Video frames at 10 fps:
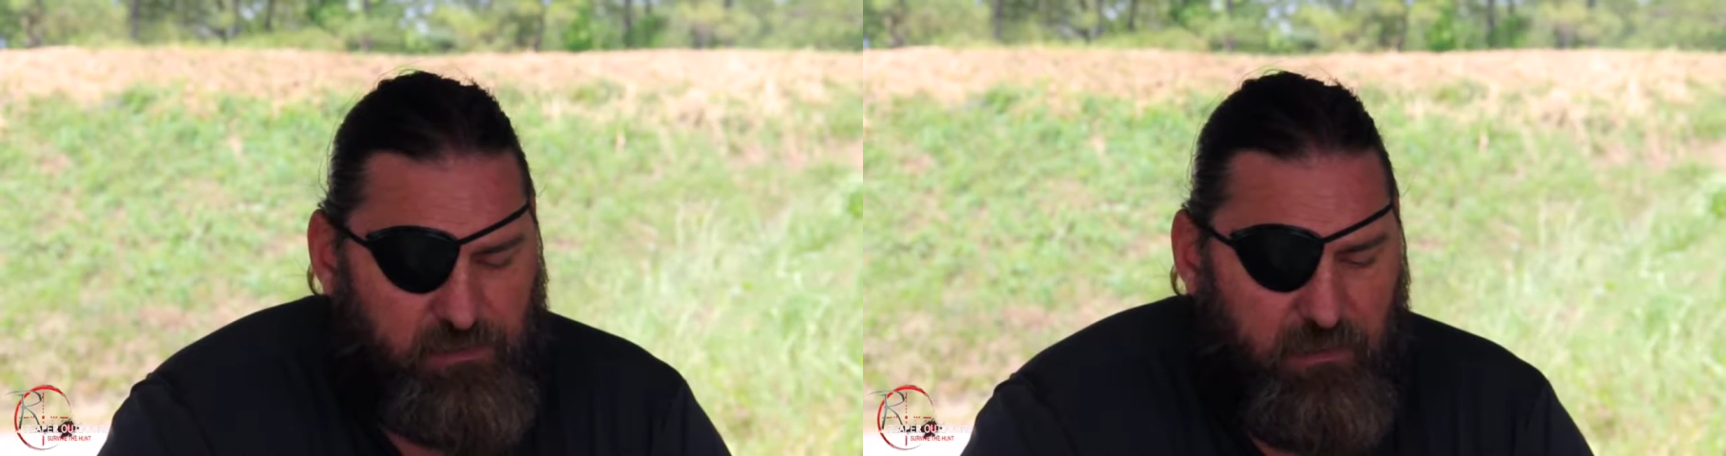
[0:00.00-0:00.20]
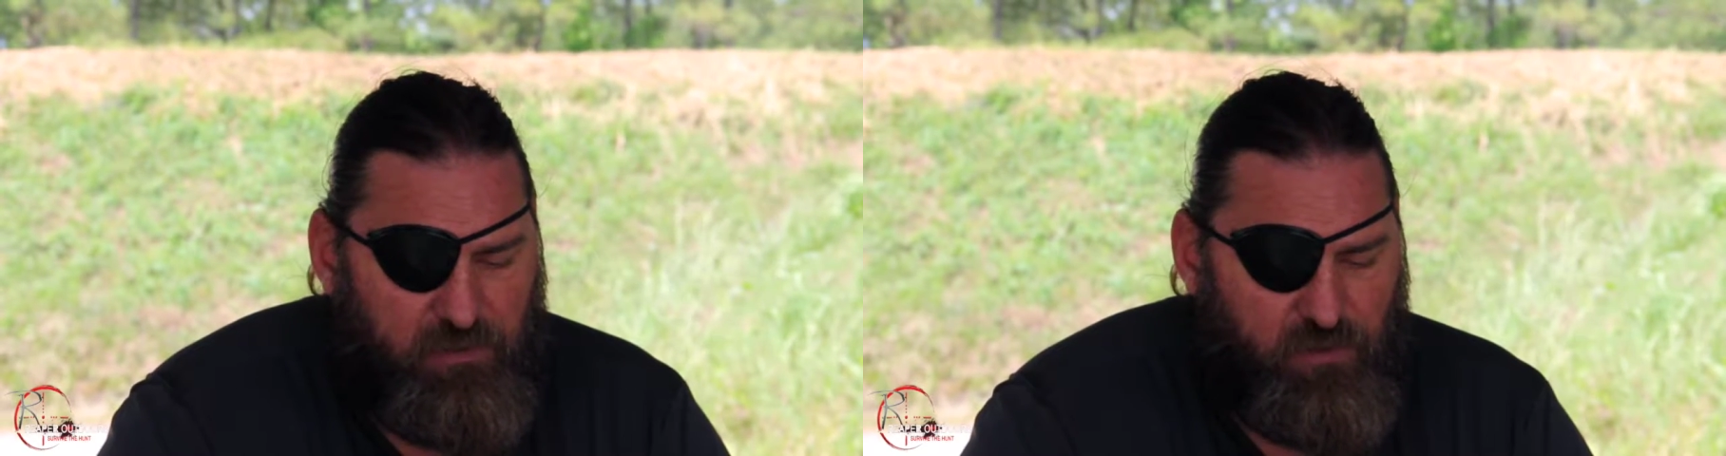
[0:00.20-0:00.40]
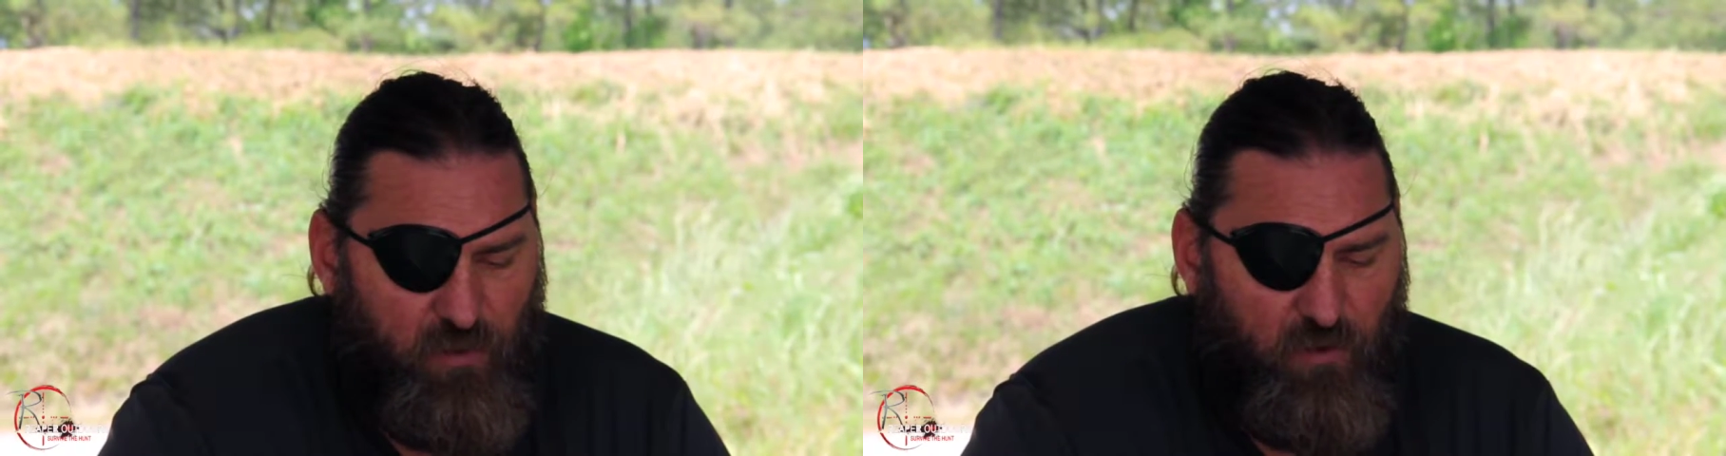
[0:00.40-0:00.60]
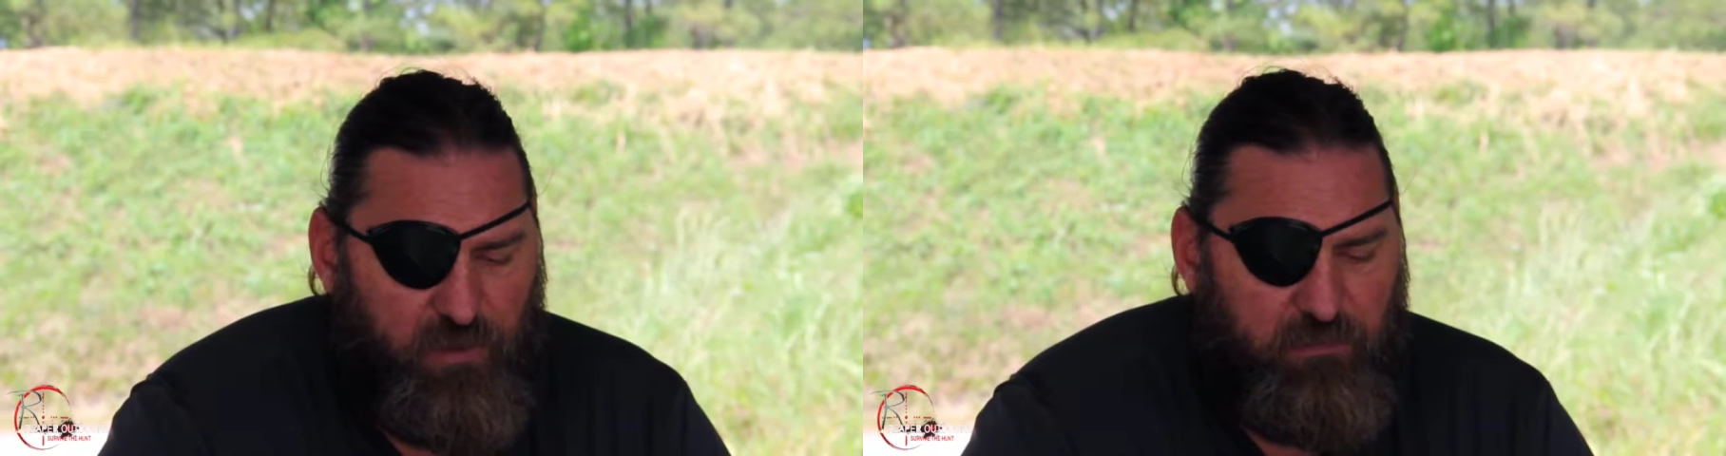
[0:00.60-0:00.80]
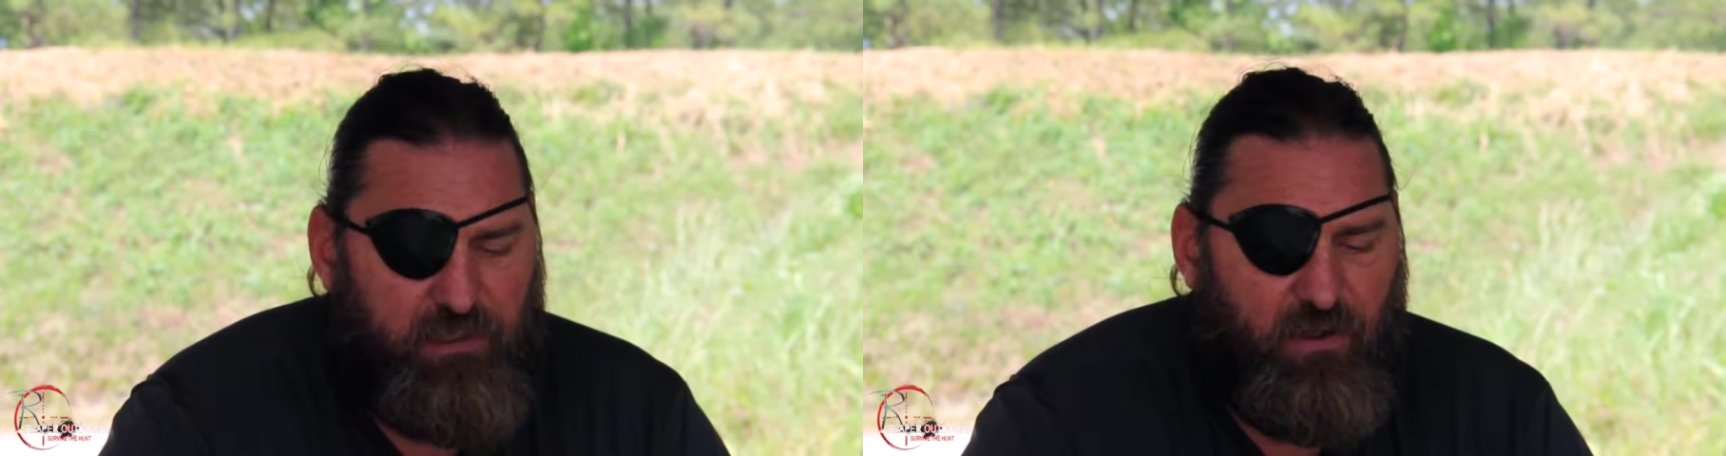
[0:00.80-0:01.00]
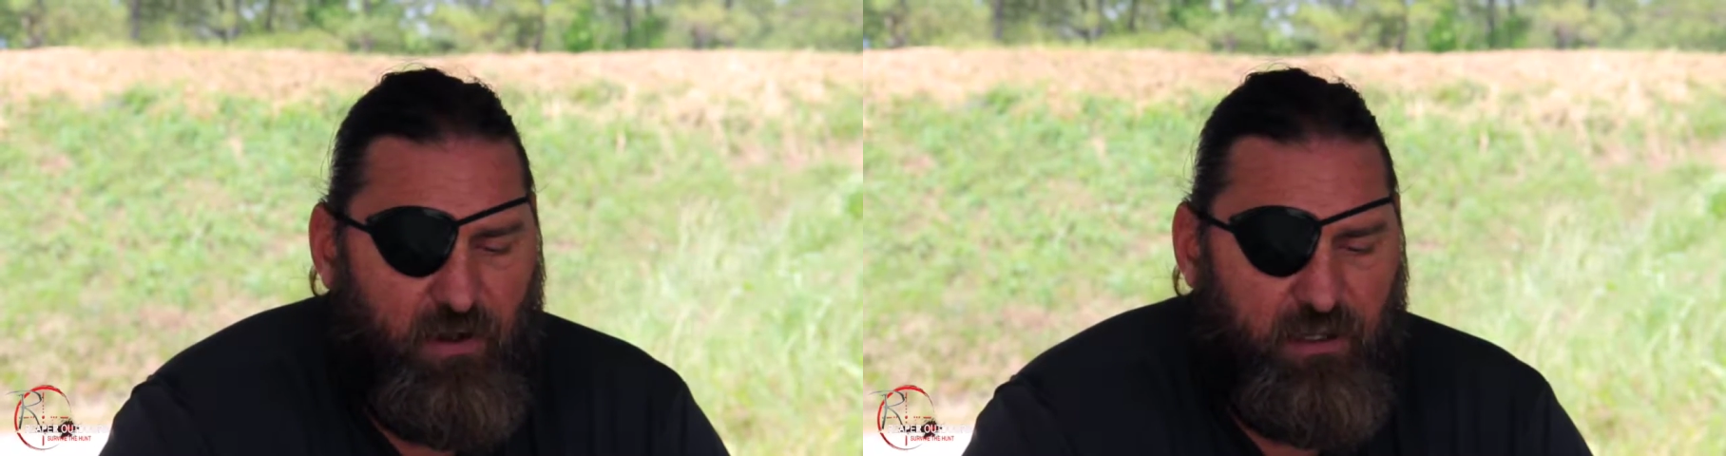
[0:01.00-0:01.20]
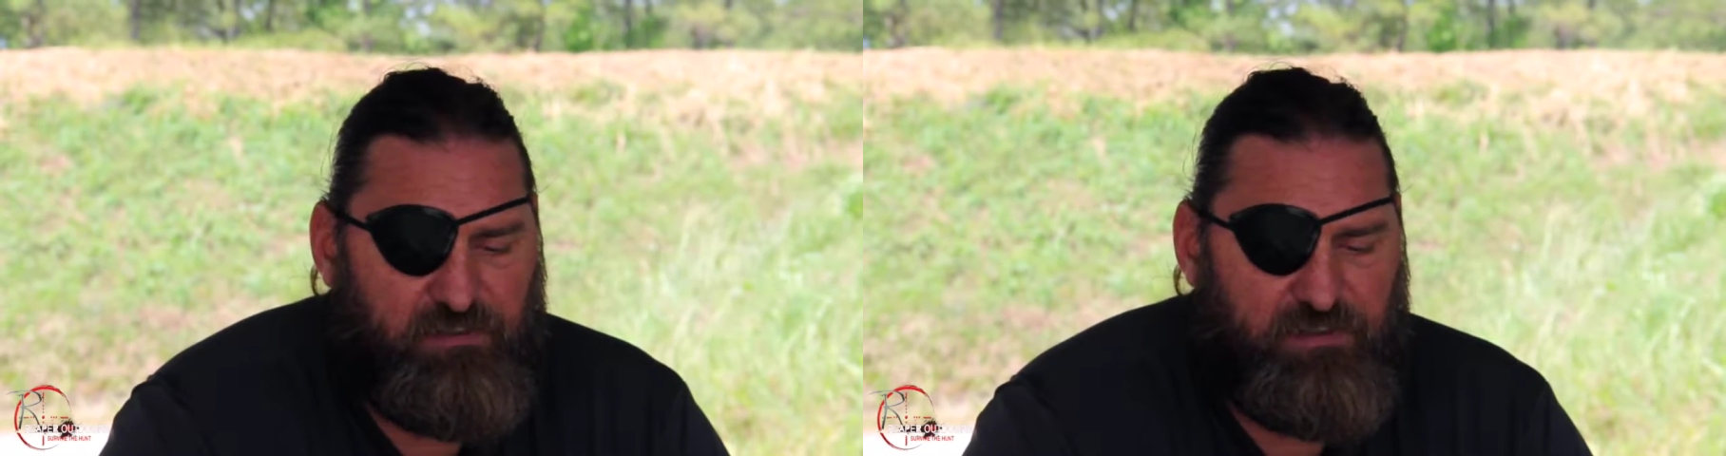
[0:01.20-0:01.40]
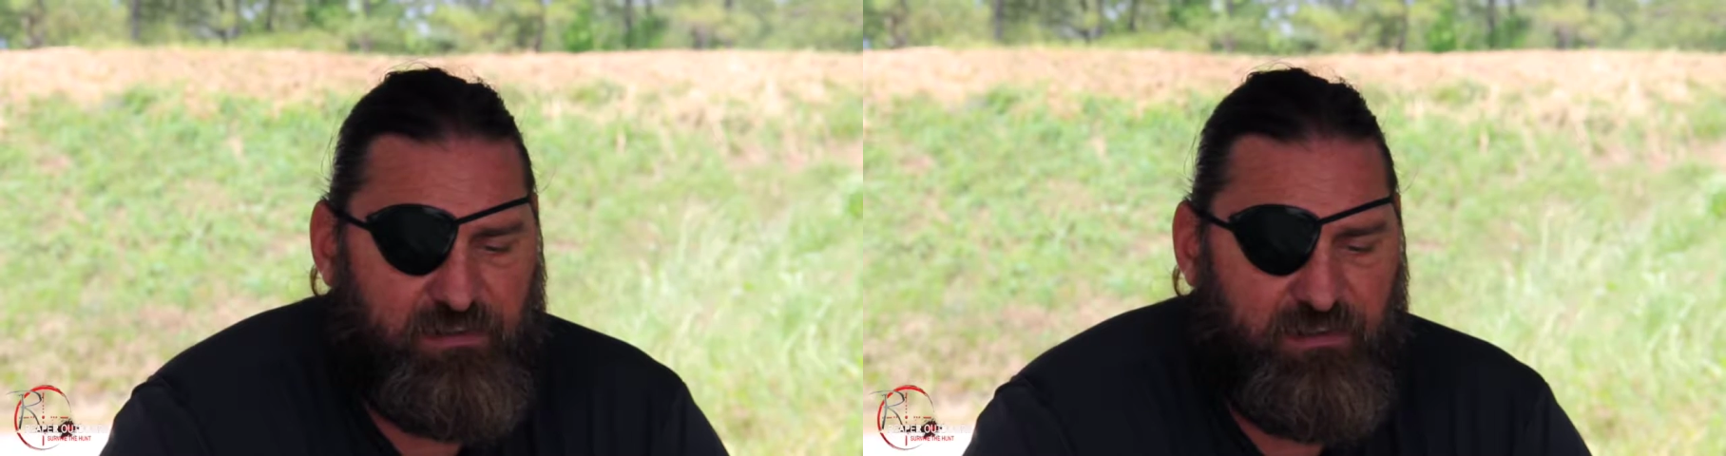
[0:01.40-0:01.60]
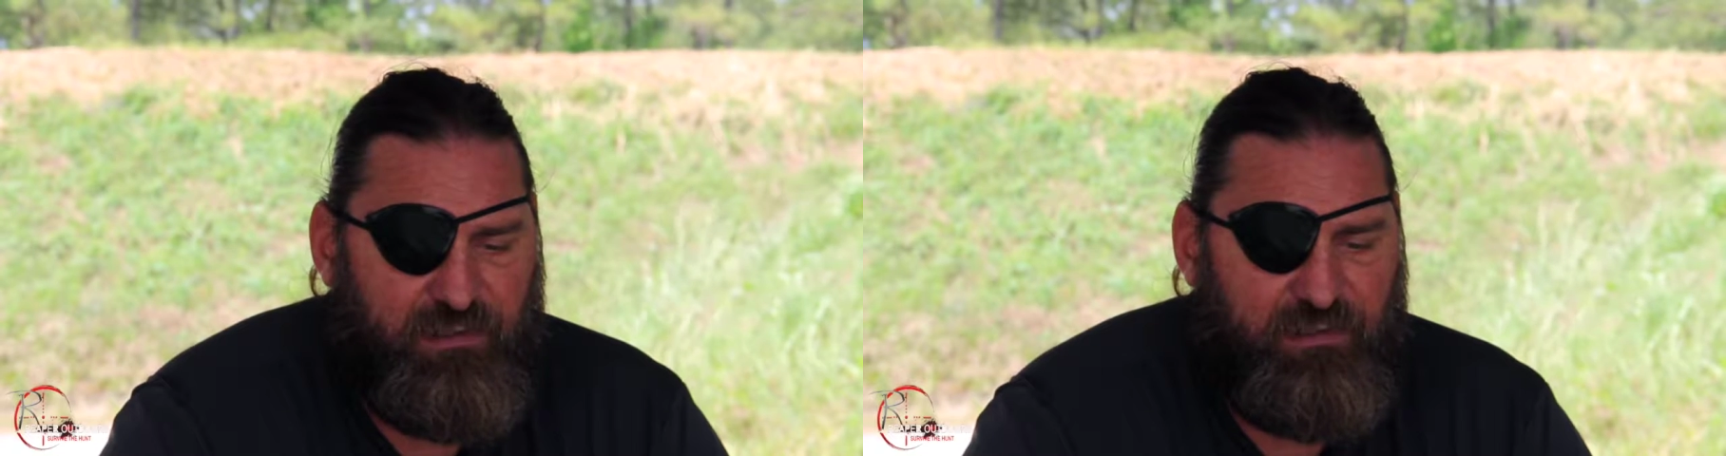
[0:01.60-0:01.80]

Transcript: special only because